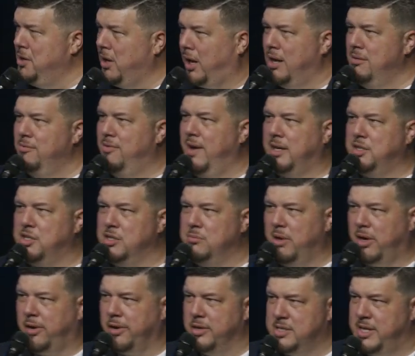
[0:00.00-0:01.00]
conviction
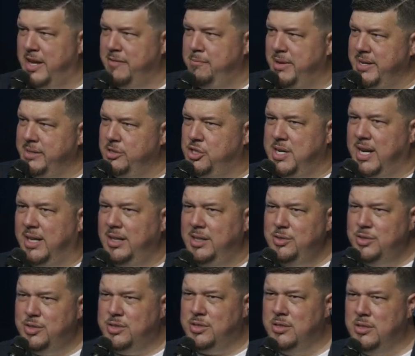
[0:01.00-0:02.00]
because they've been
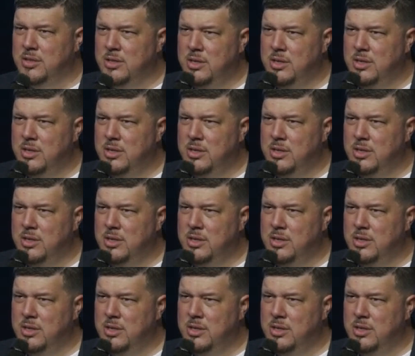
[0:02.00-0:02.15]
jealous